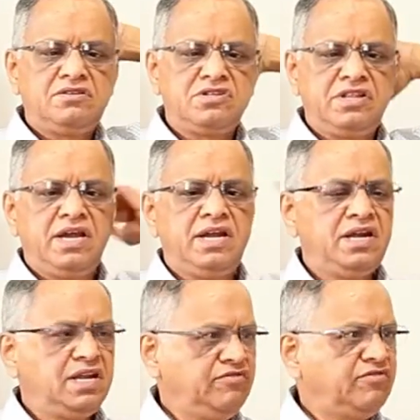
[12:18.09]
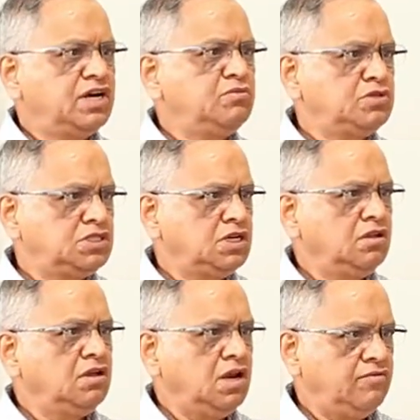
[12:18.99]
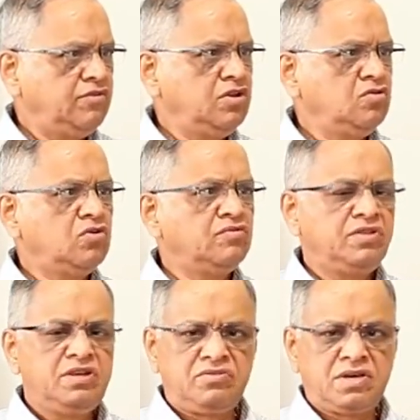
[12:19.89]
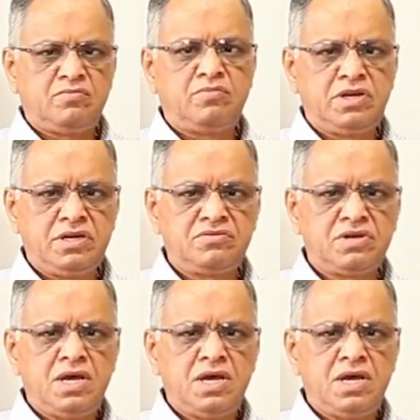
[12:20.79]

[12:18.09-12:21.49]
is 95% of the revenue of these companies,